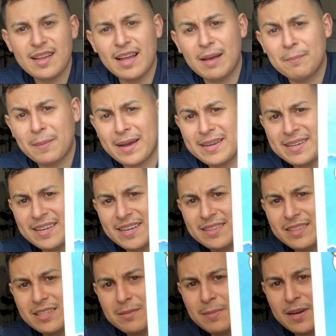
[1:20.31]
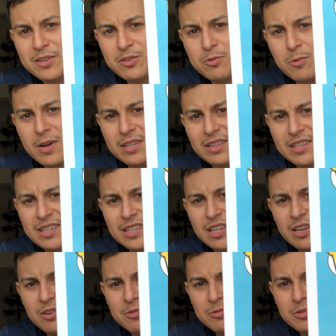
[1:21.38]
I might get them. I do want
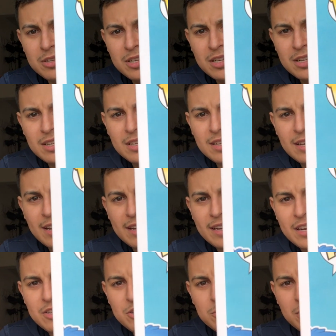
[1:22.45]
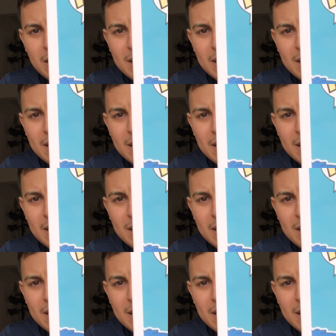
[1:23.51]
Lilo, and I do